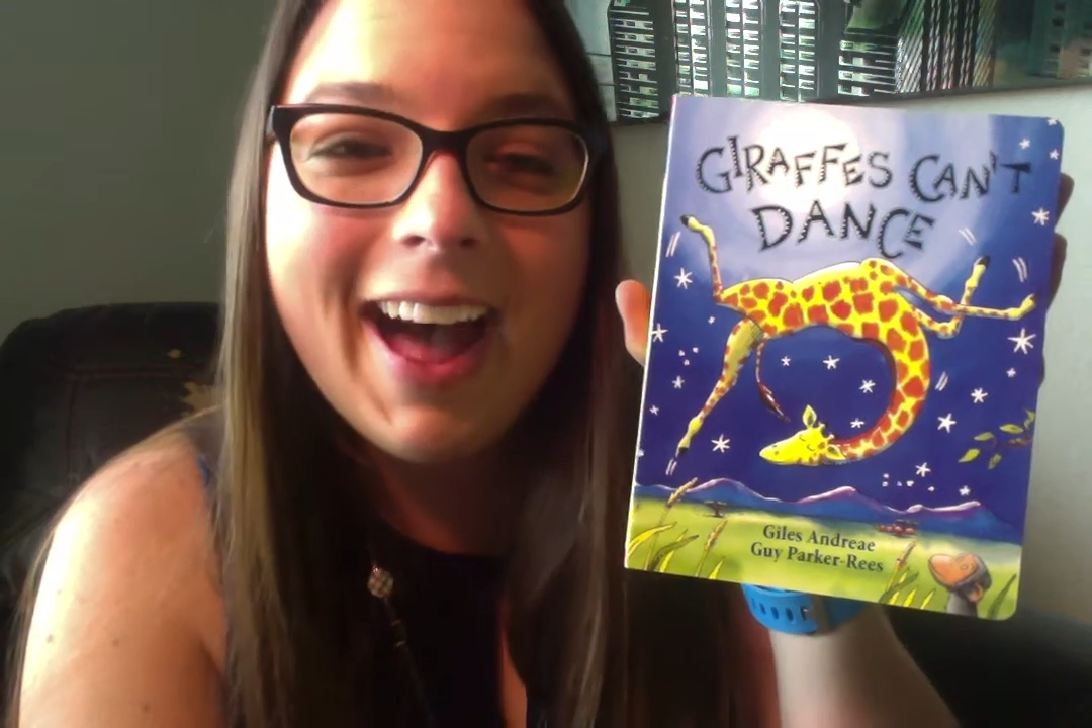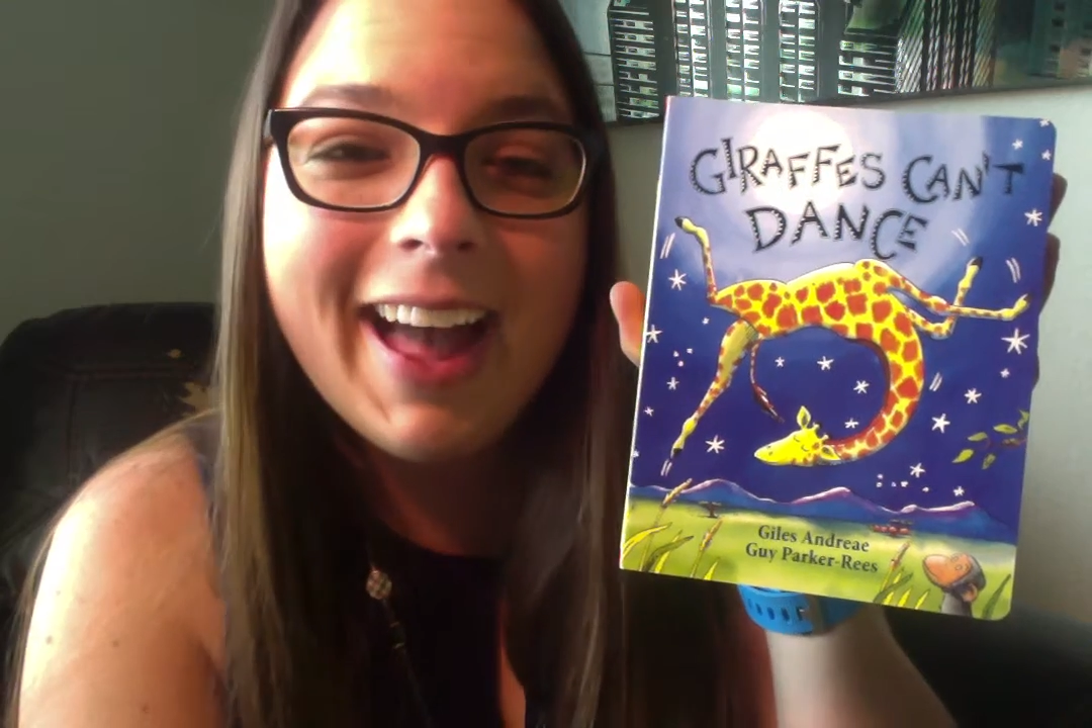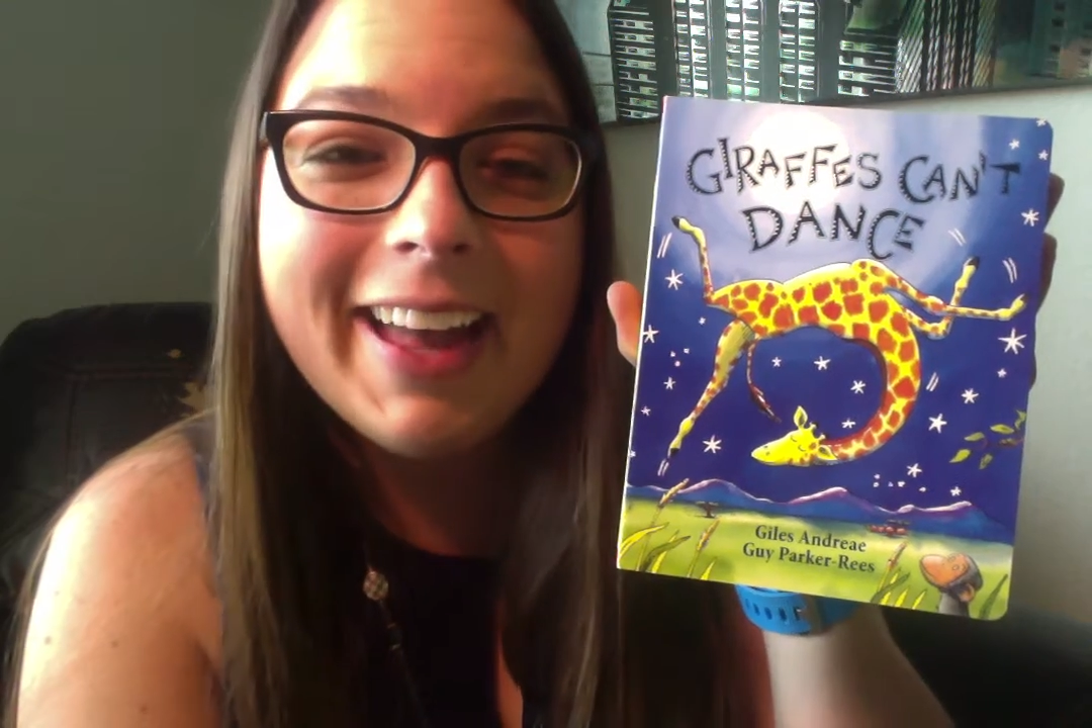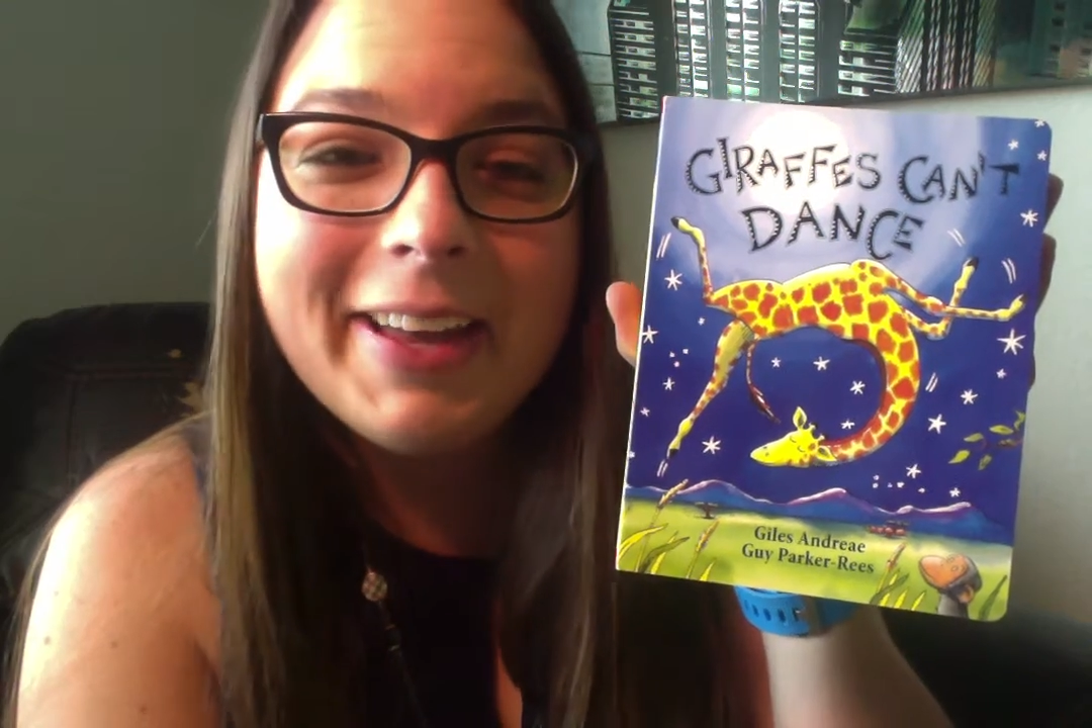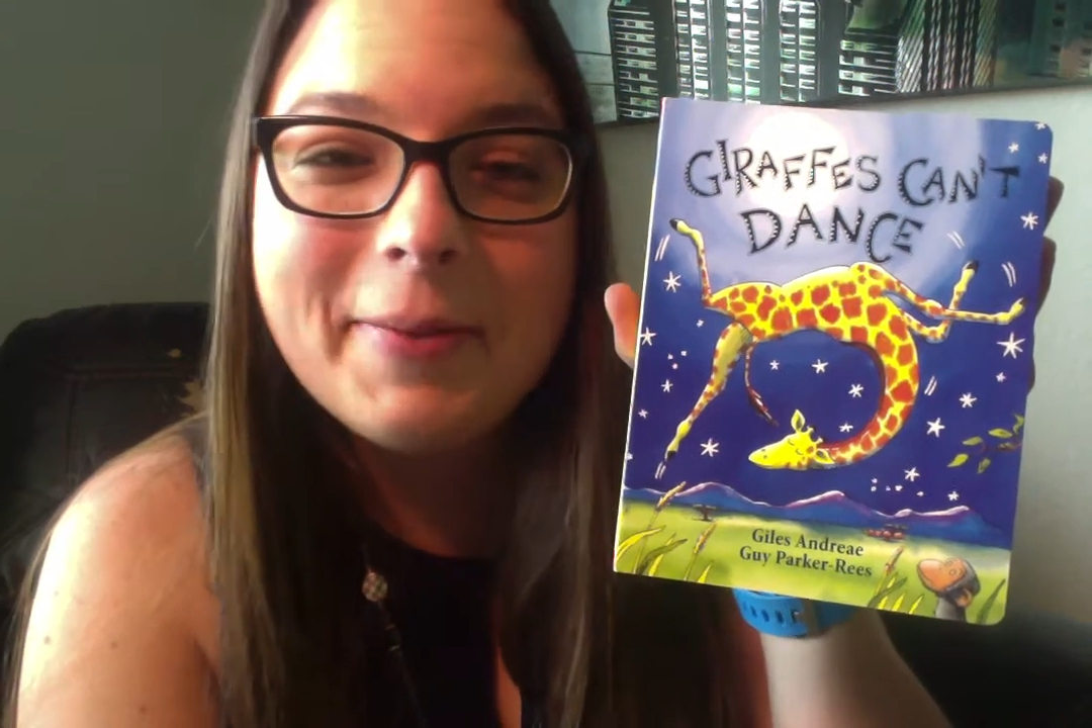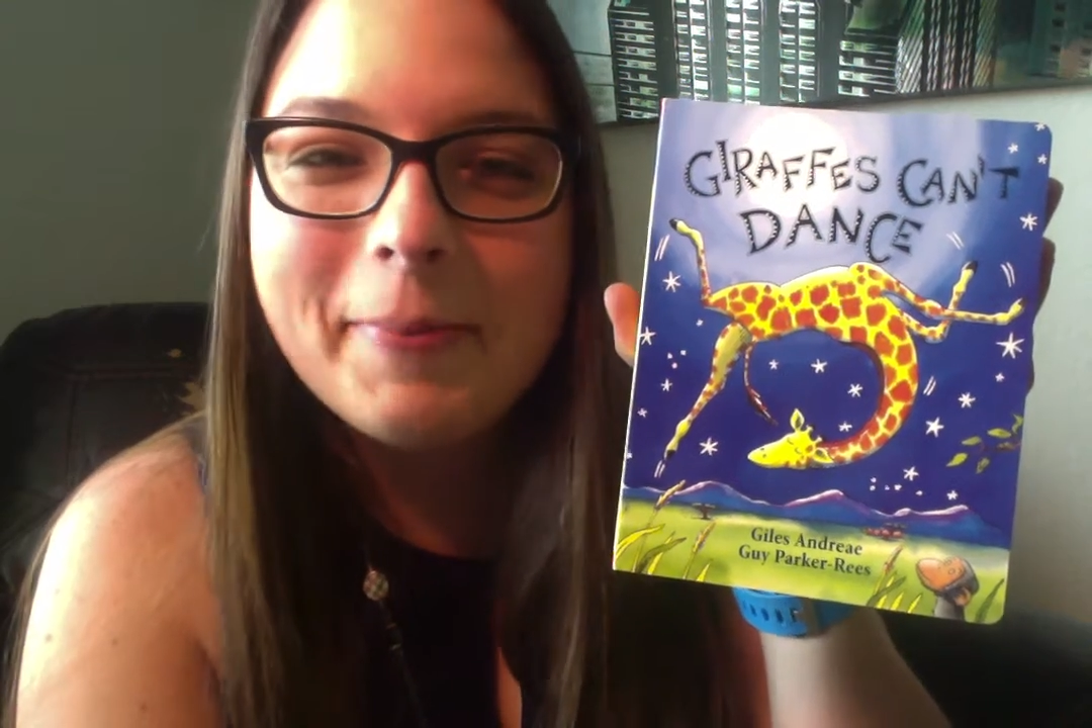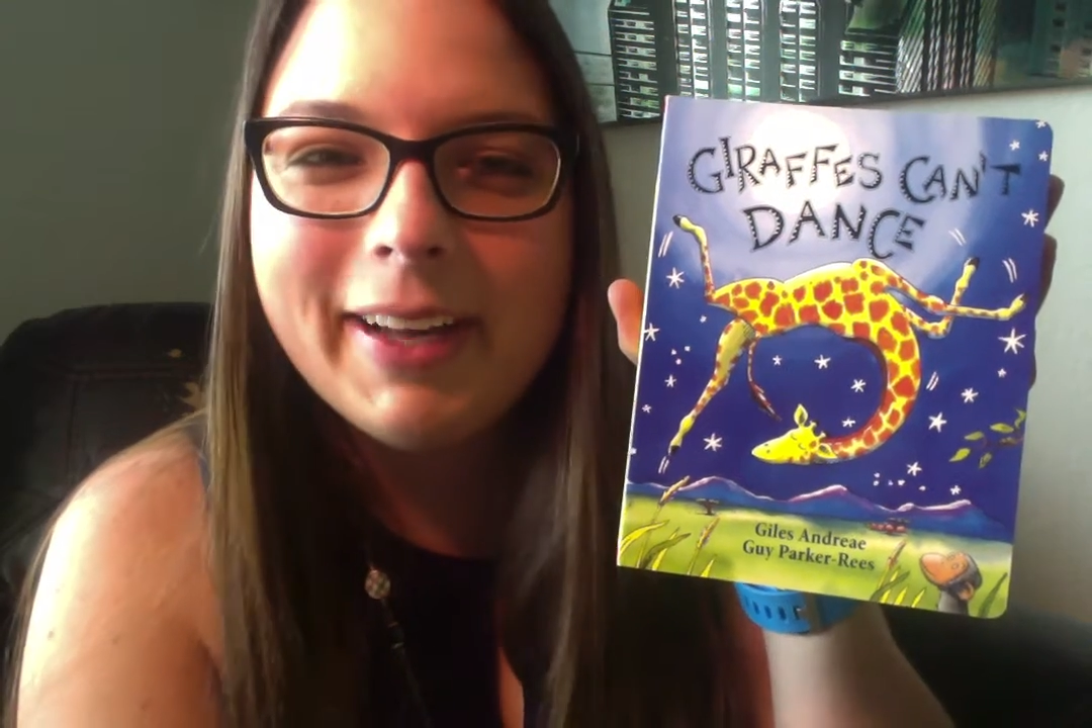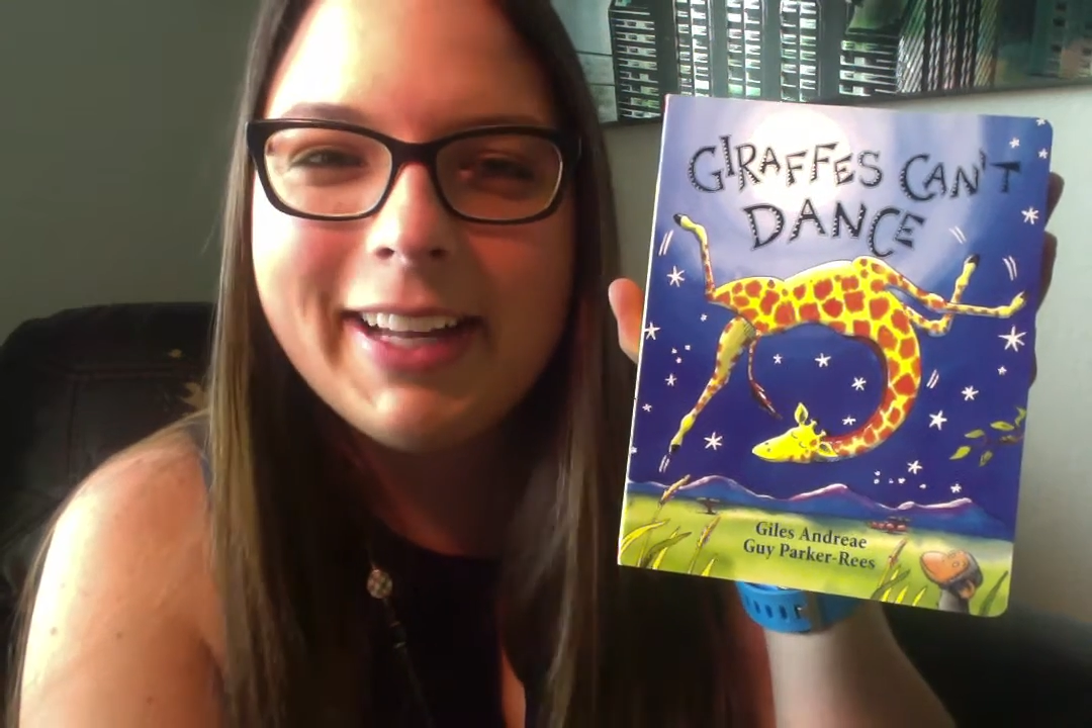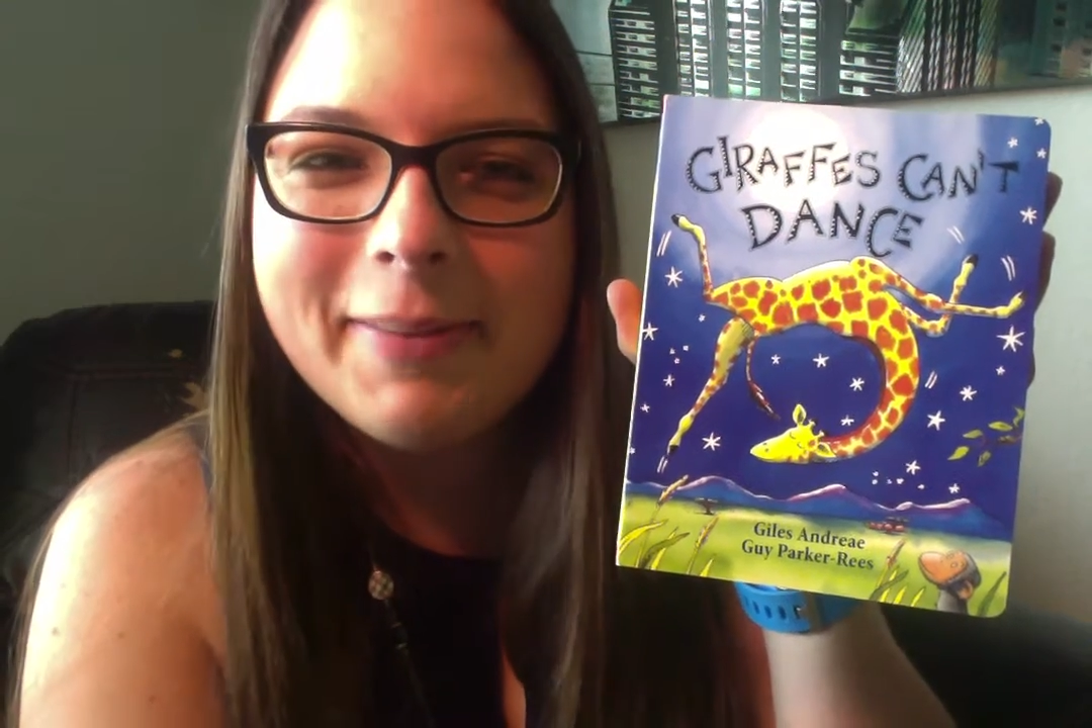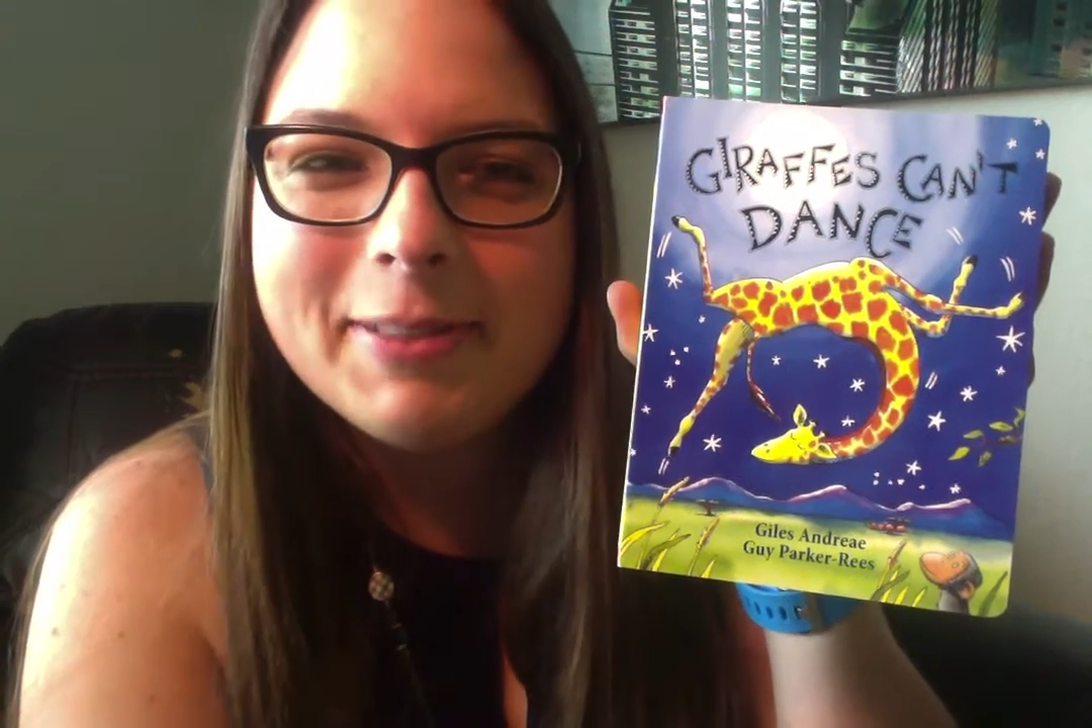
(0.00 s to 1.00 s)
Hi,
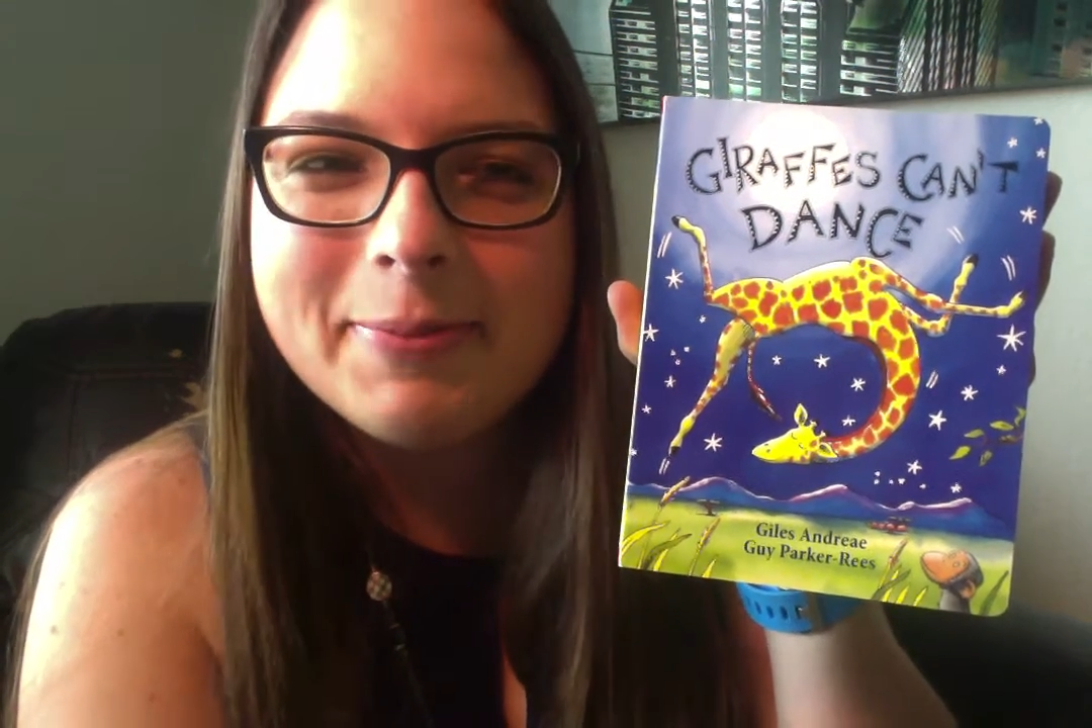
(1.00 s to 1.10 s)
my name